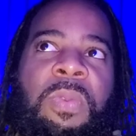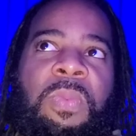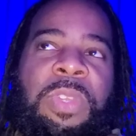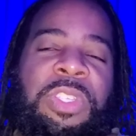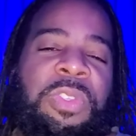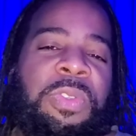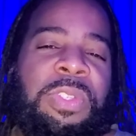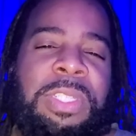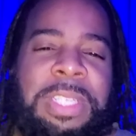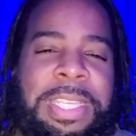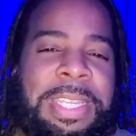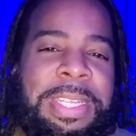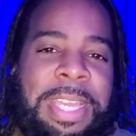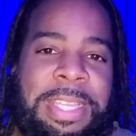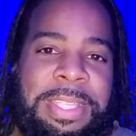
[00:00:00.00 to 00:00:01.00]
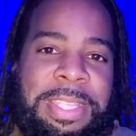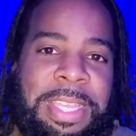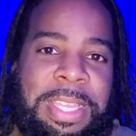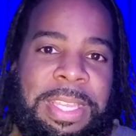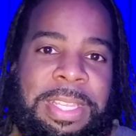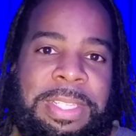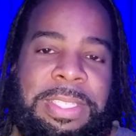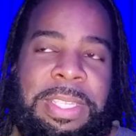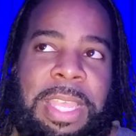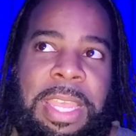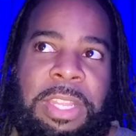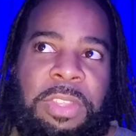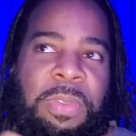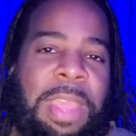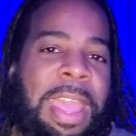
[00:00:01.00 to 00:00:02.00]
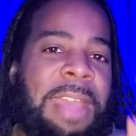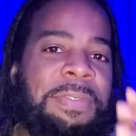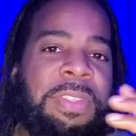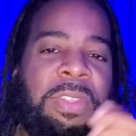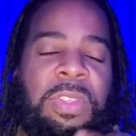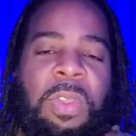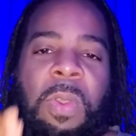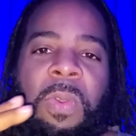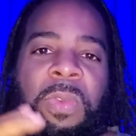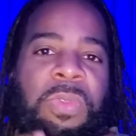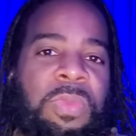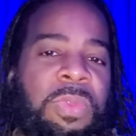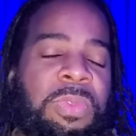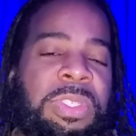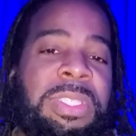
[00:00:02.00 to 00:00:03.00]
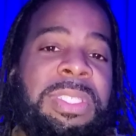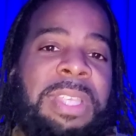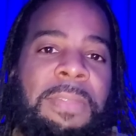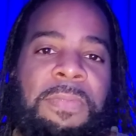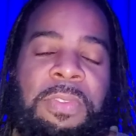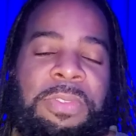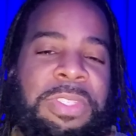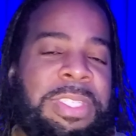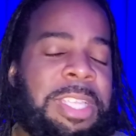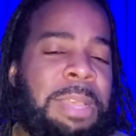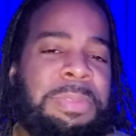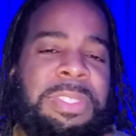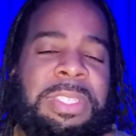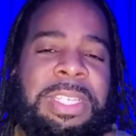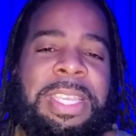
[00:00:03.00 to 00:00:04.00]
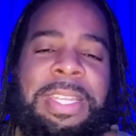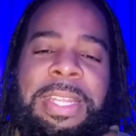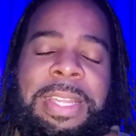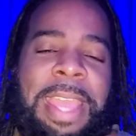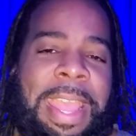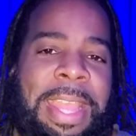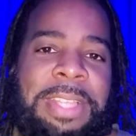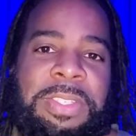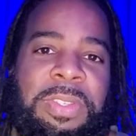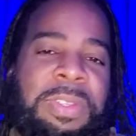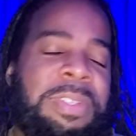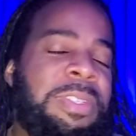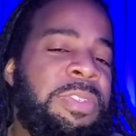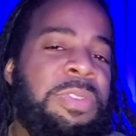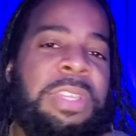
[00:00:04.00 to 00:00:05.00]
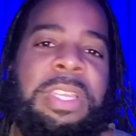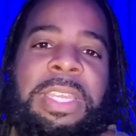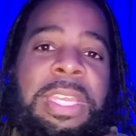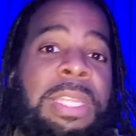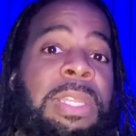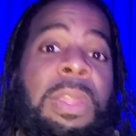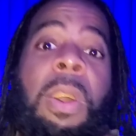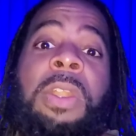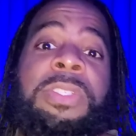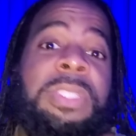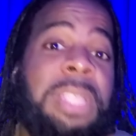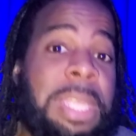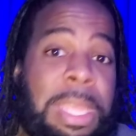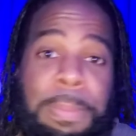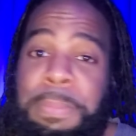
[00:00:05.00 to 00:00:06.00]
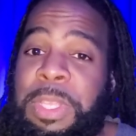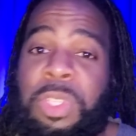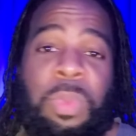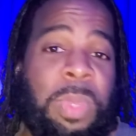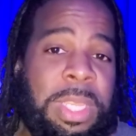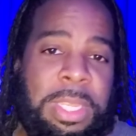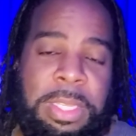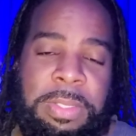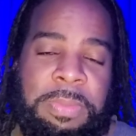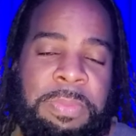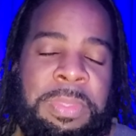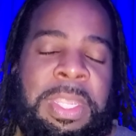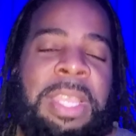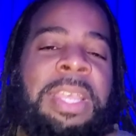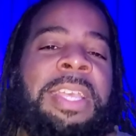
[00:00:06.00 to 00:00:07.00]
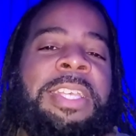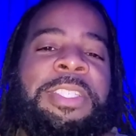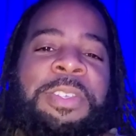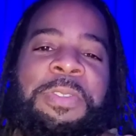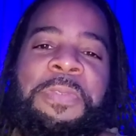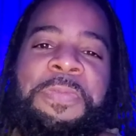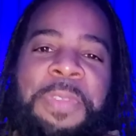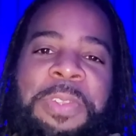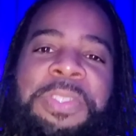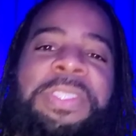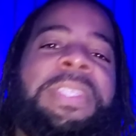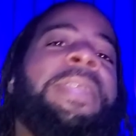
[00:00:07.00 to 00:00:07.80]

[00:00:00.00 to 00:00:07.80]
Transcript: when you're looking at things and you have to go through several steps to get an answer, you can get lost in between. So the first